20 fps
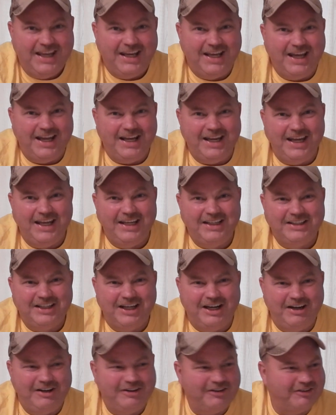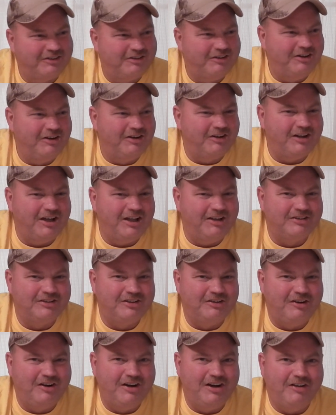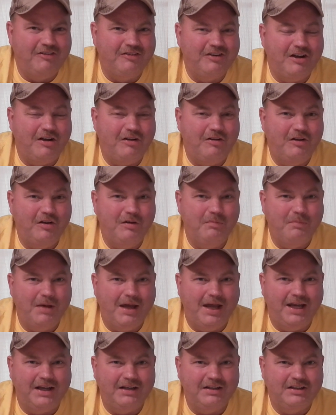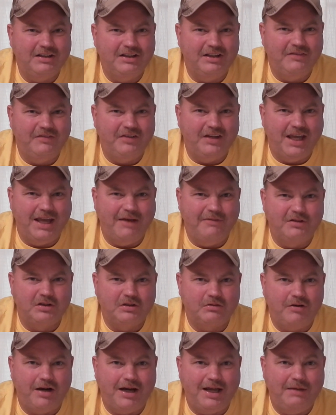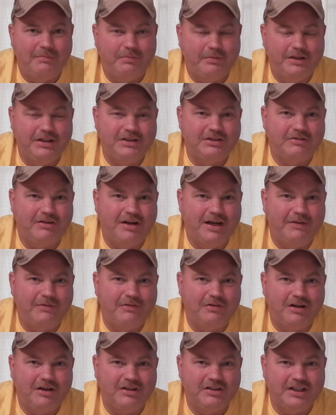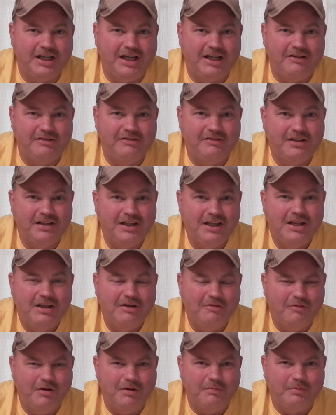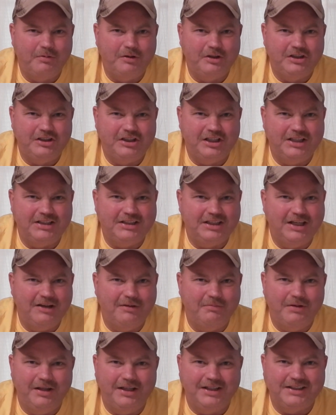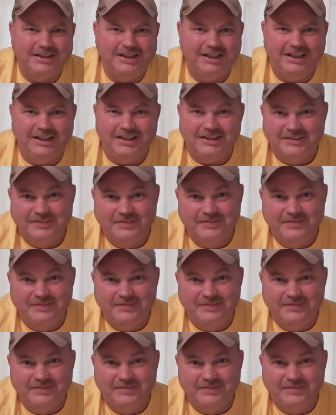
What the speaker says: that ends our Critter Call story on Don't Look Back. If you haven't subscribed, please subscribe to our channel. We appreciate you. Have a blessed day.